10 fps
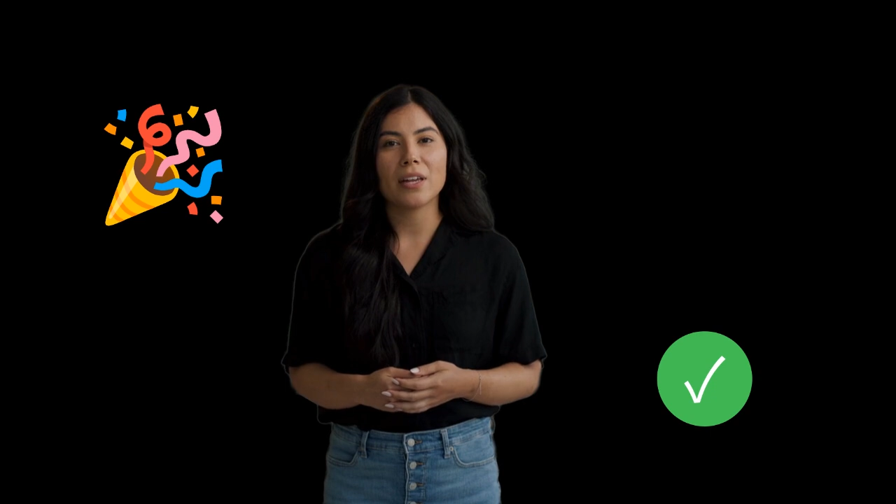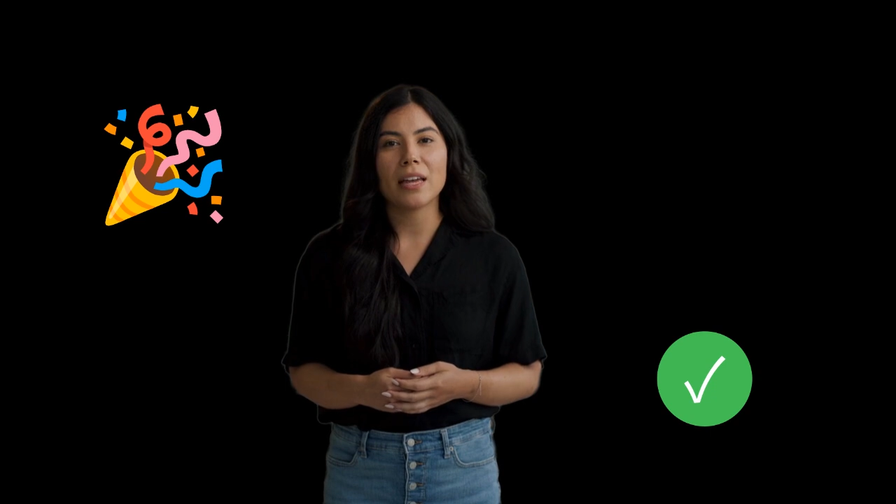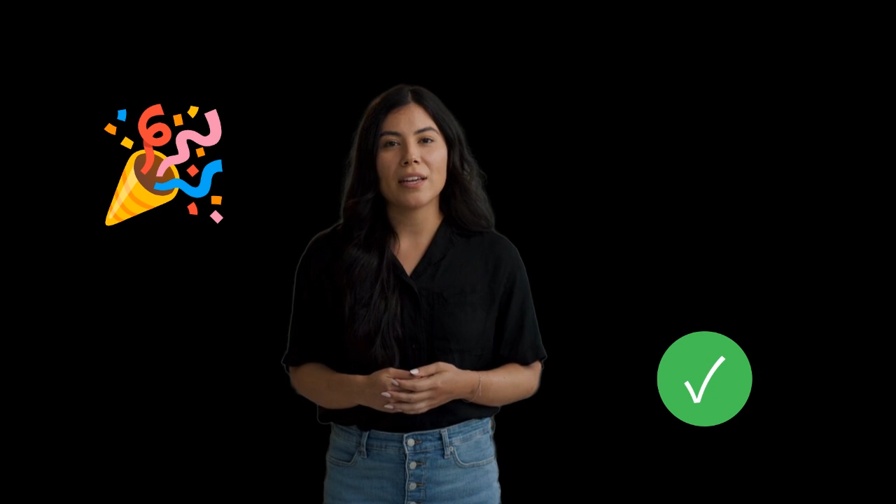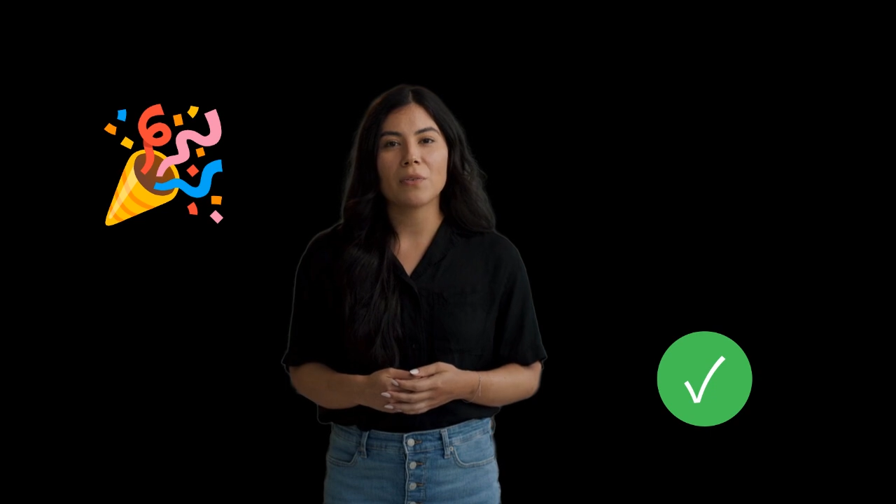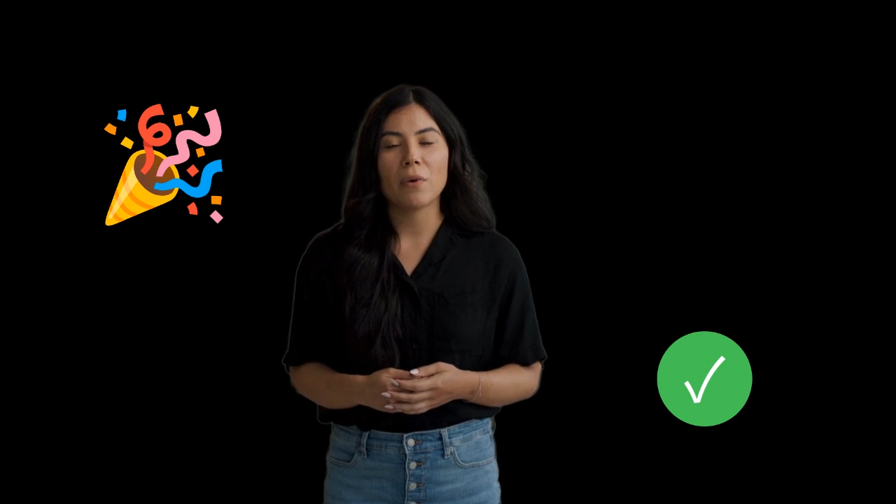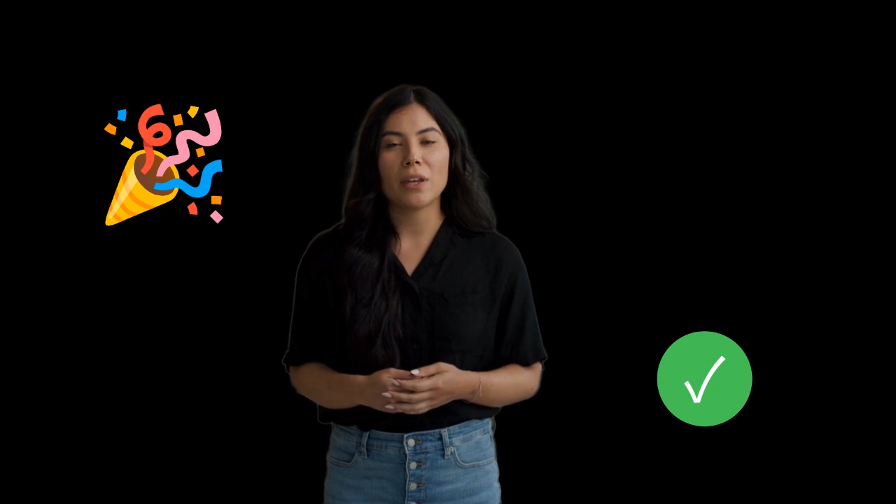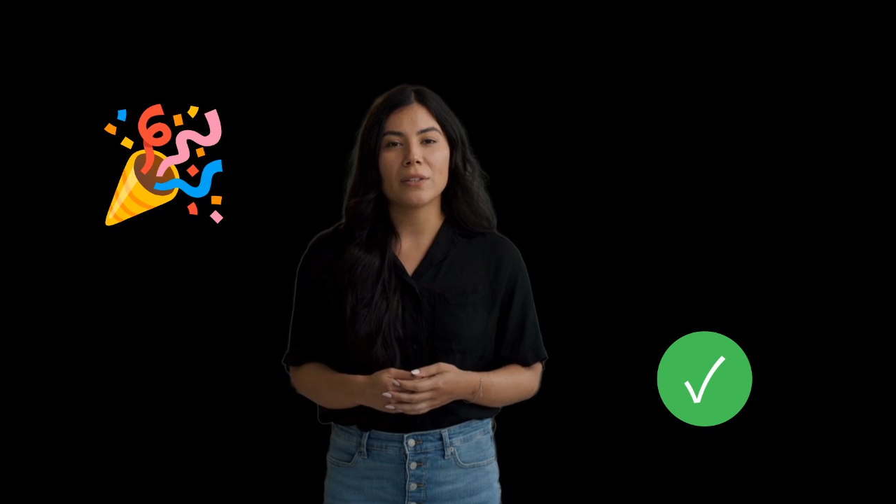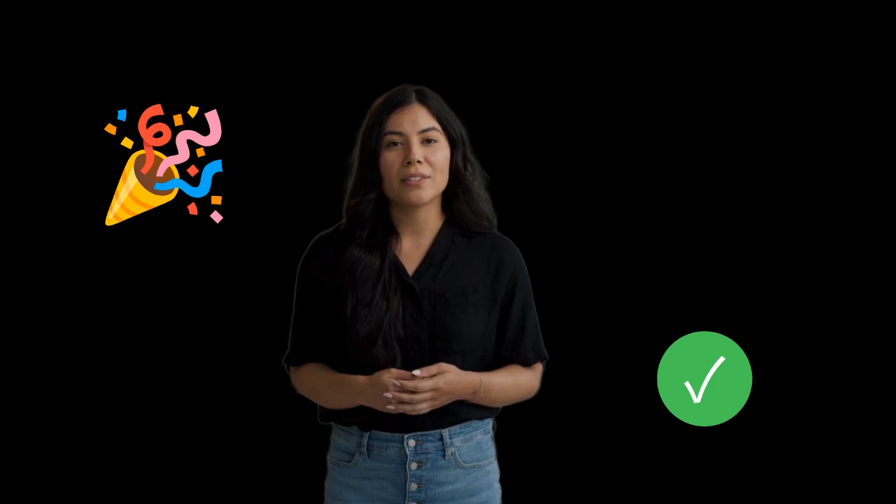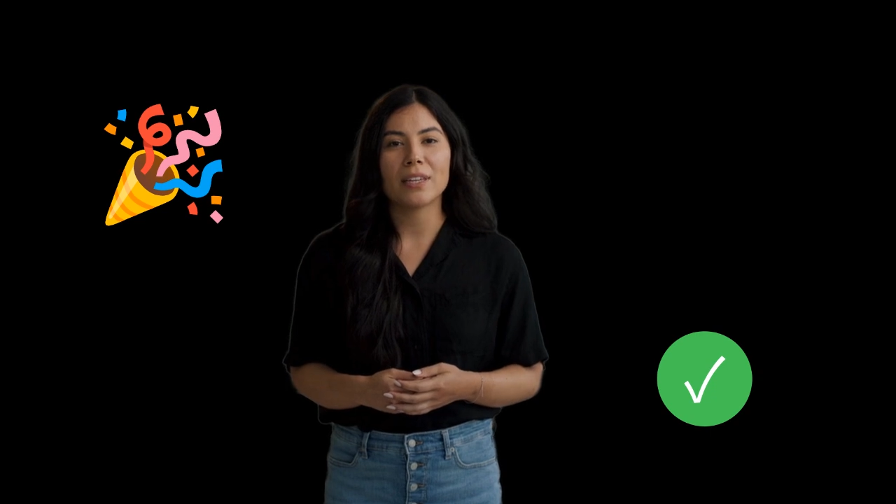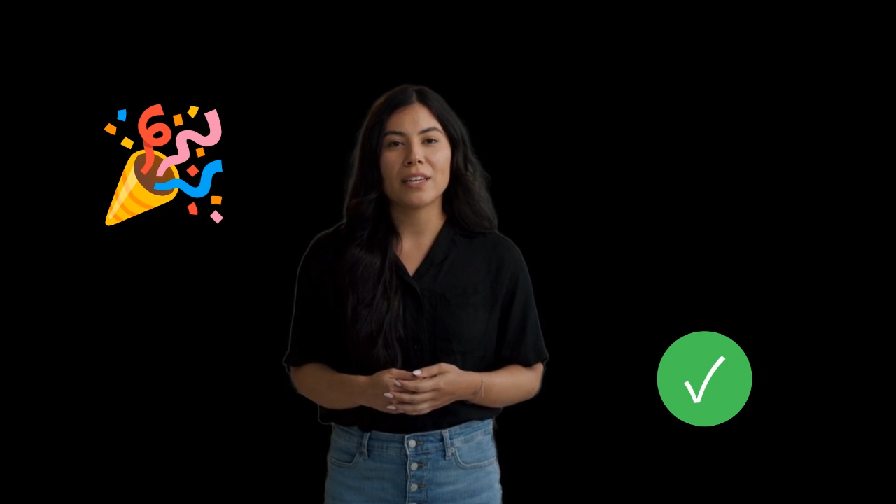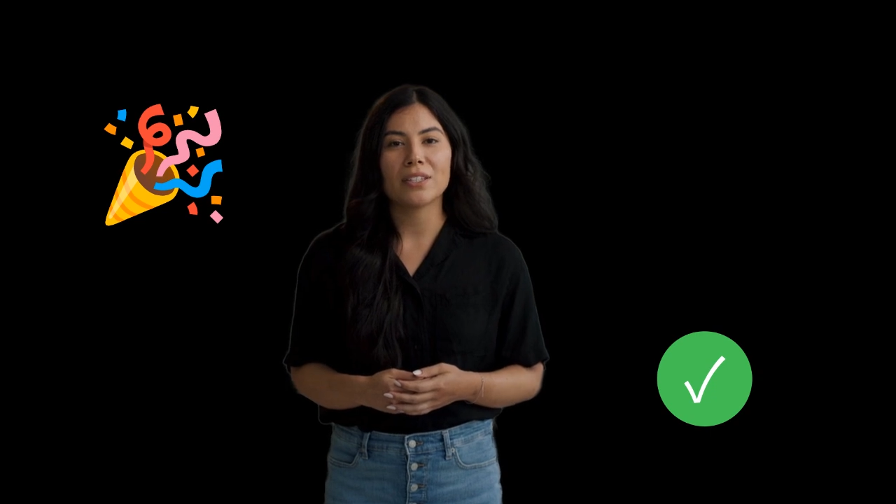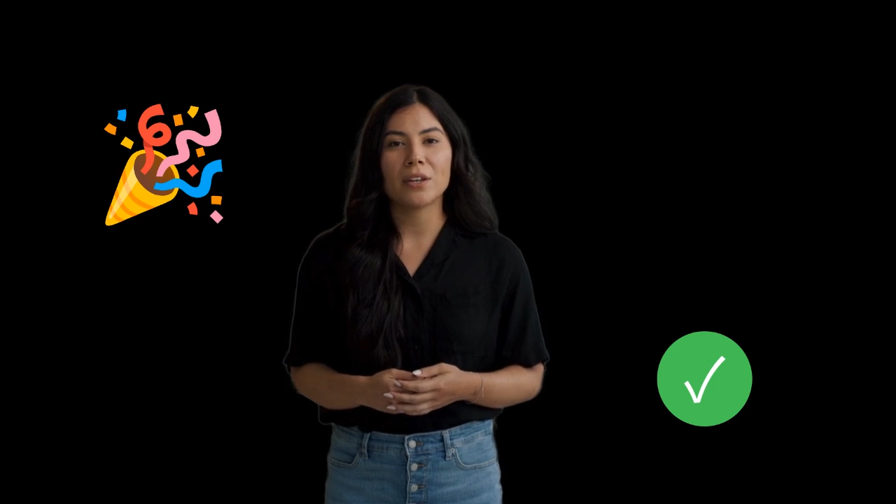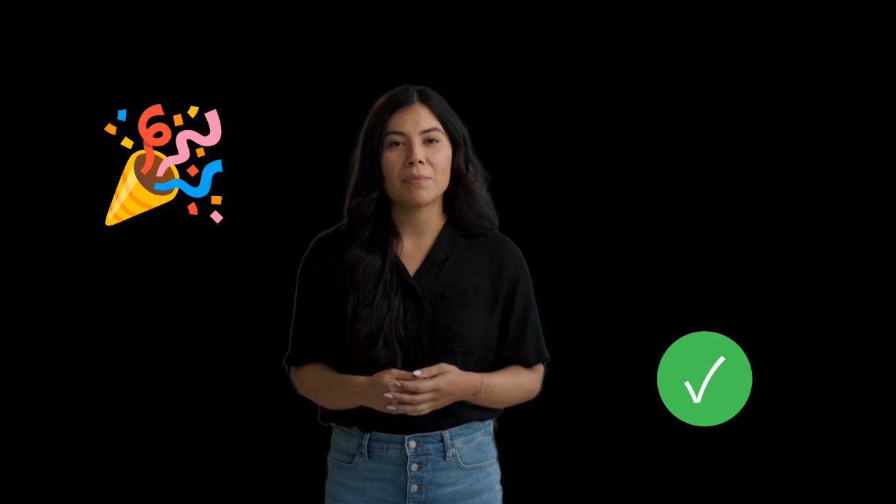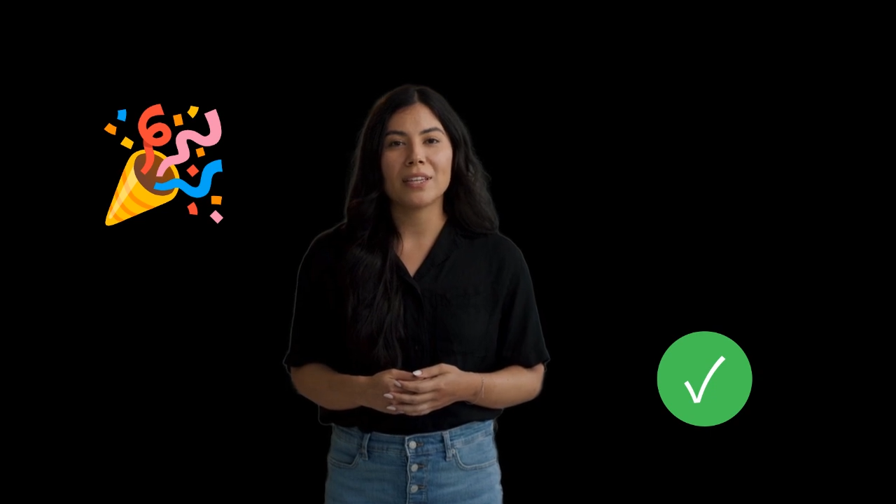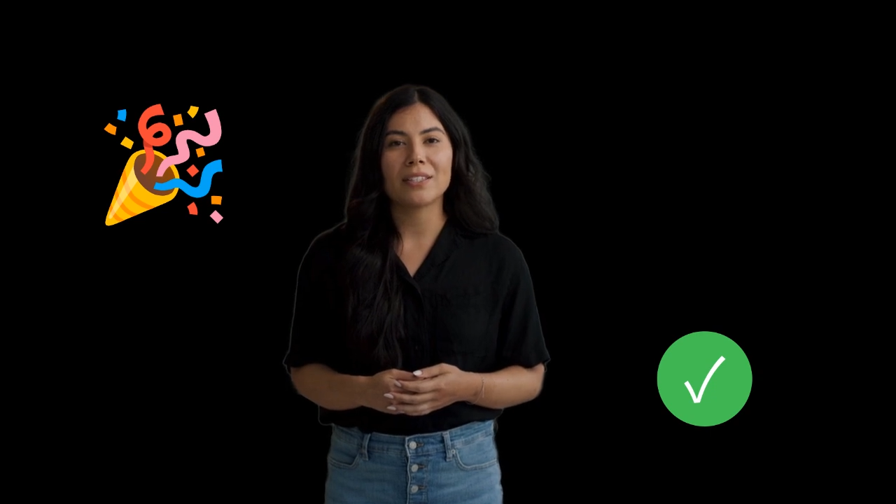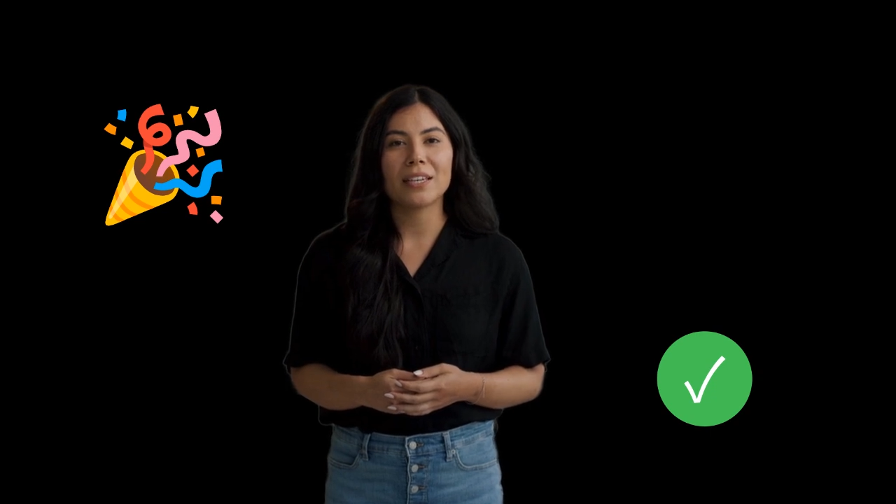connect wirelessly to your P